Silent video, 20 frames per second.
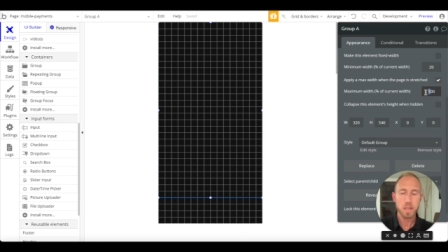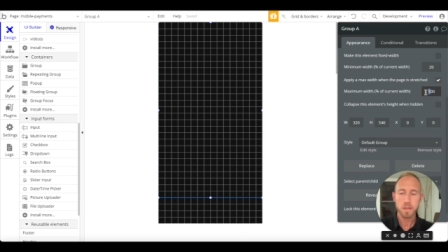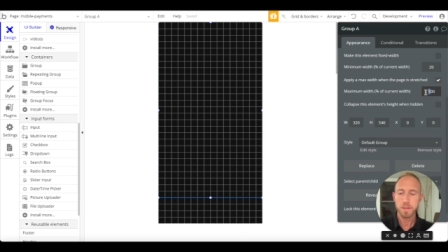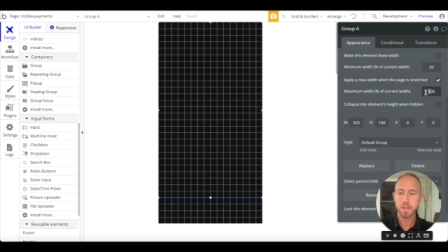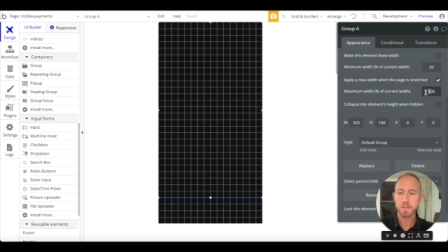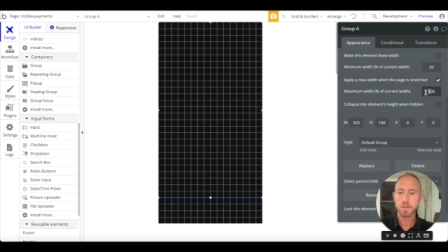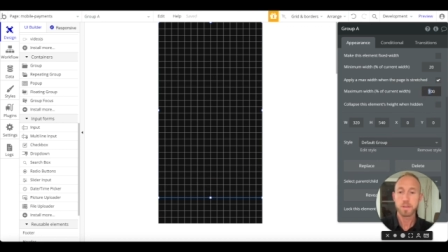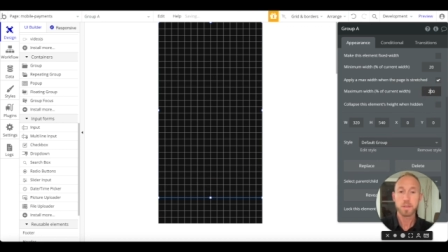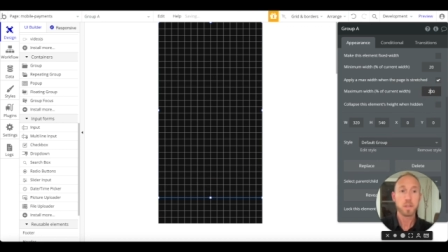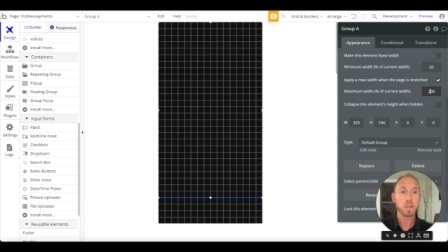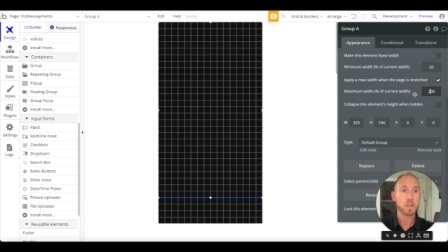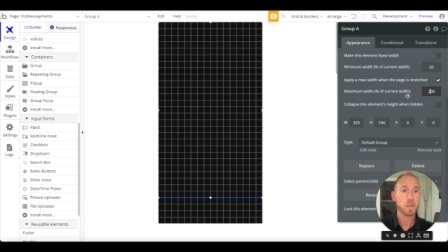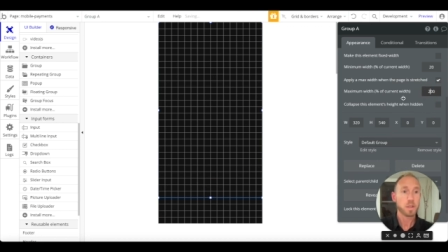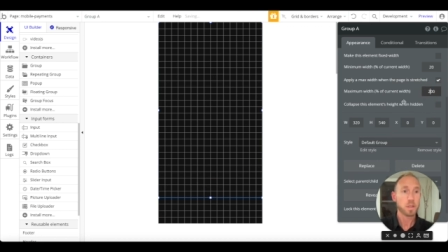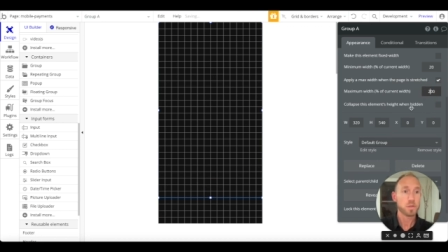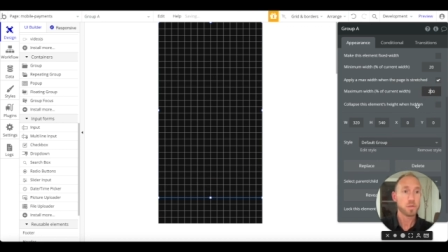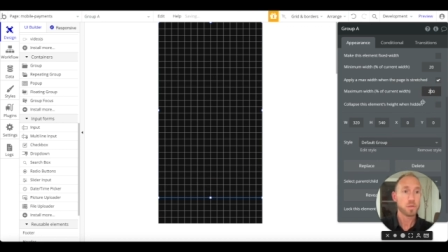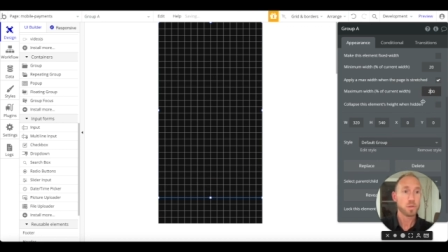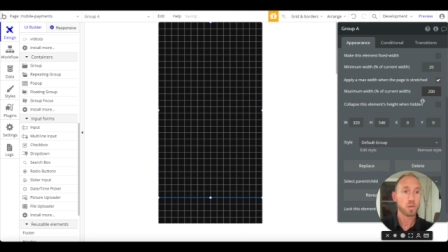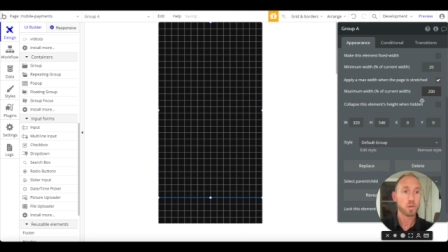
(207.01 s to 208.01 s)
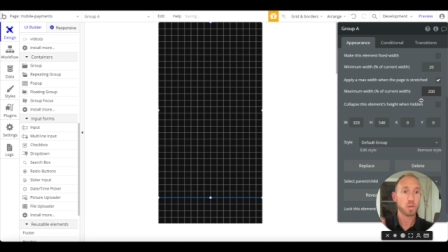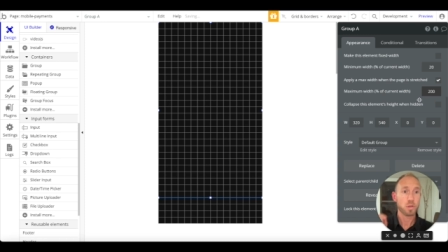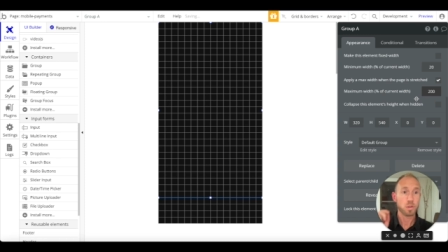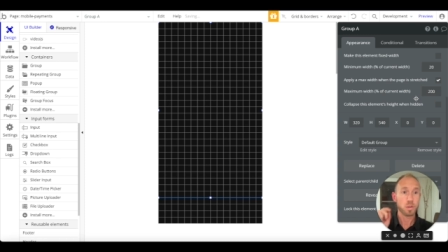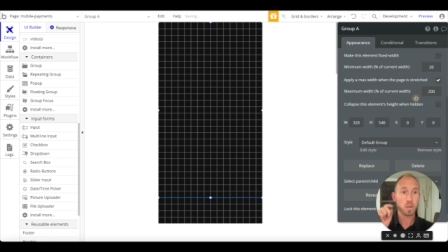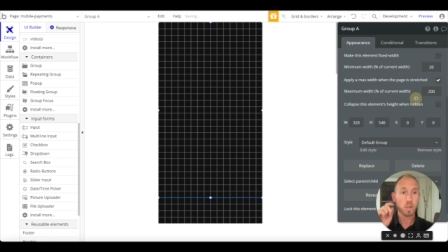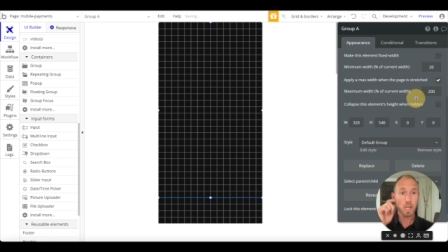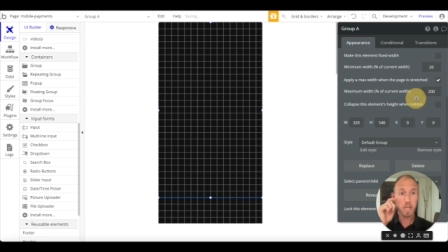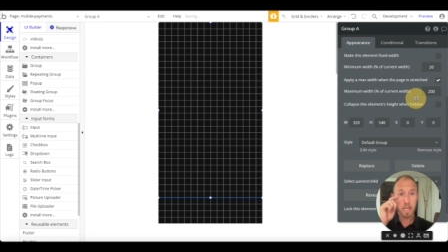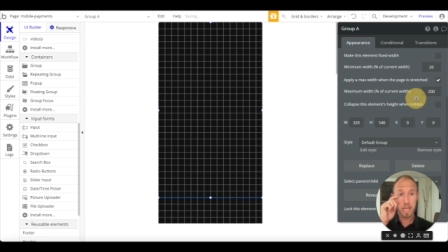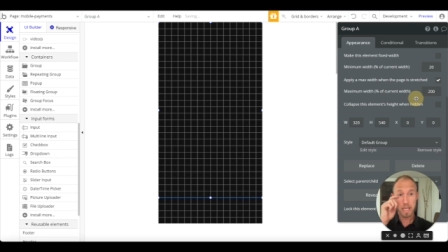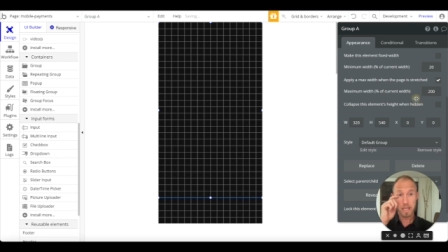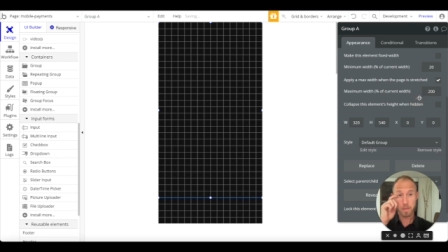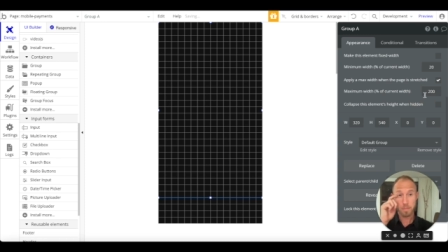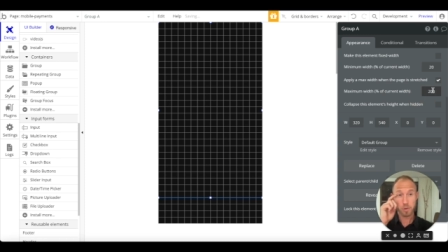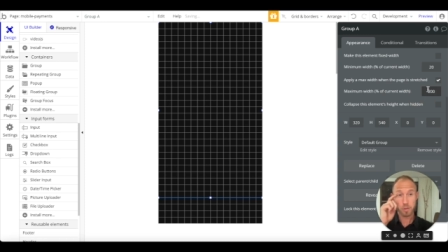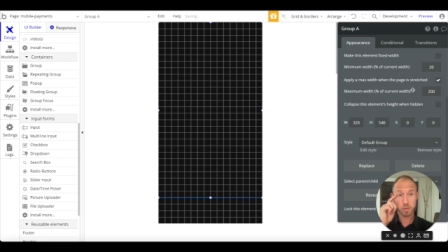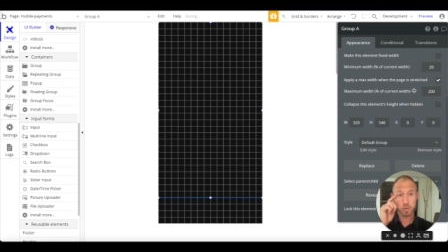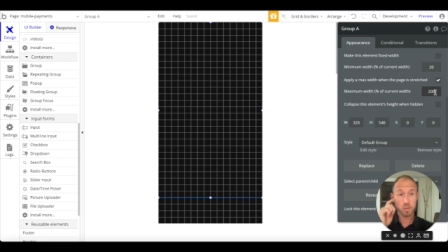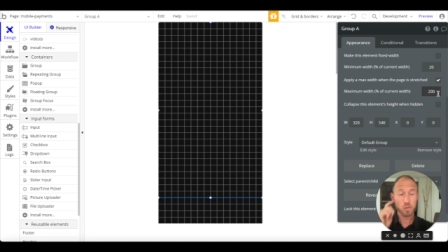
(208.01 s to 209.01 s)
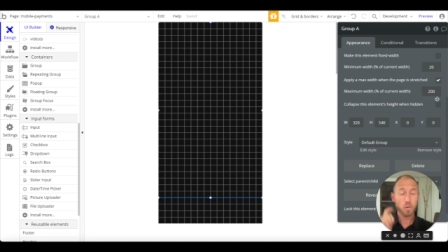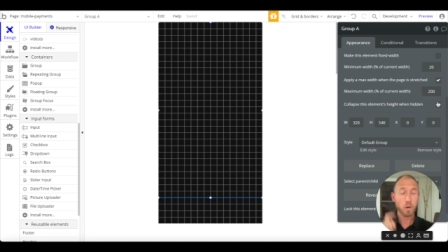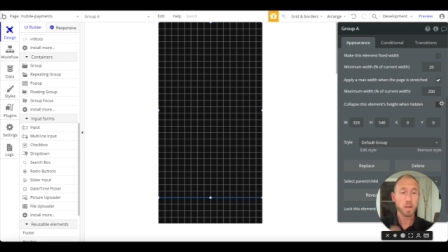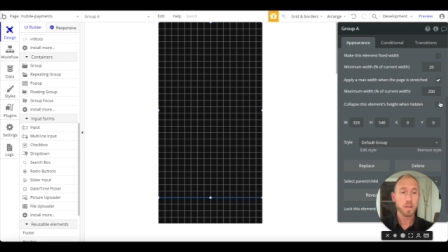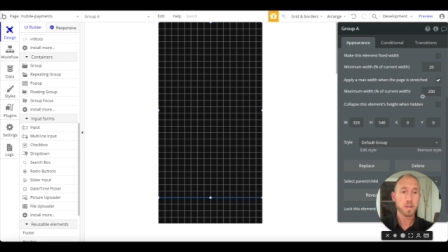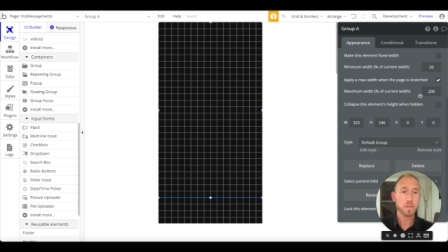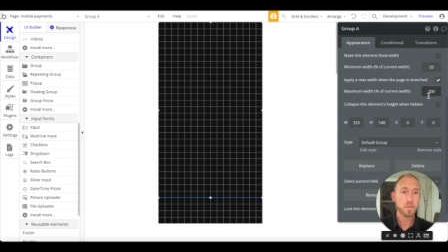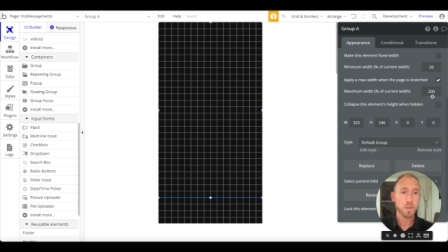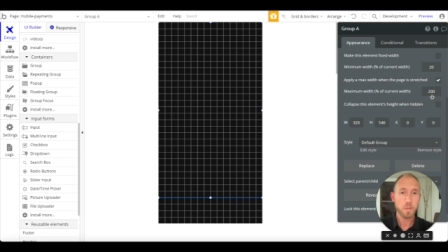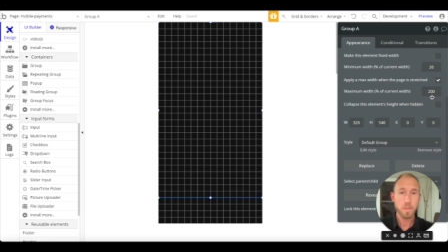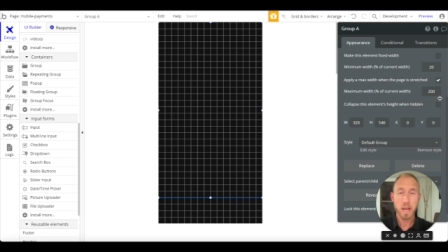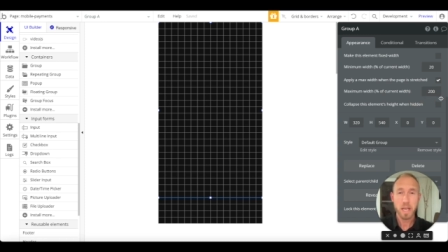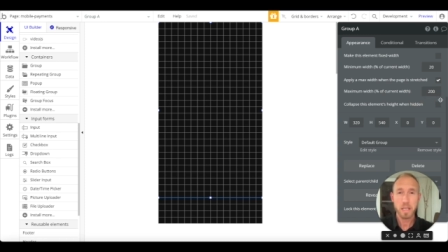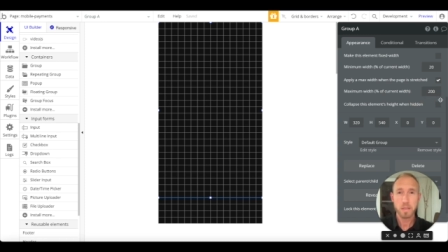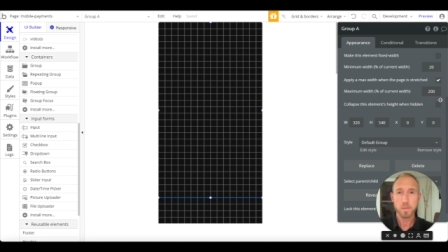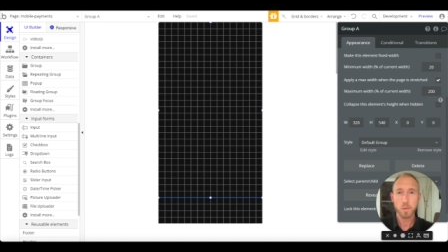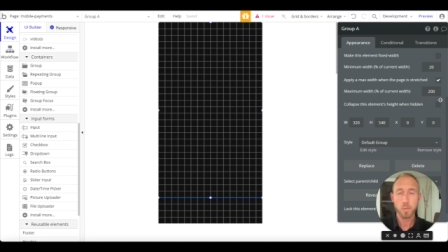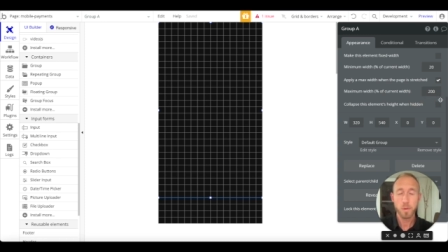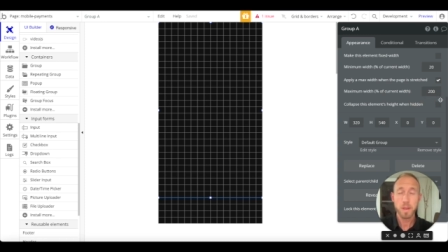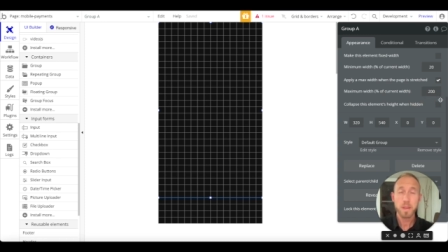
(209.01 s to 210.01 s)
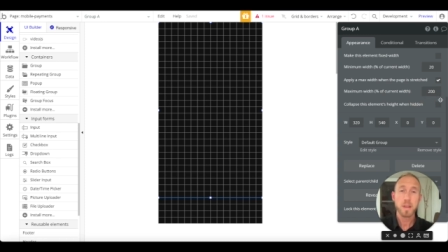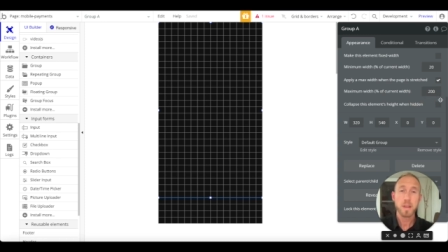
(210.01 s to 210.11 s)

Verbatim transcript: This is going to control, and then put 200 for the maximum width.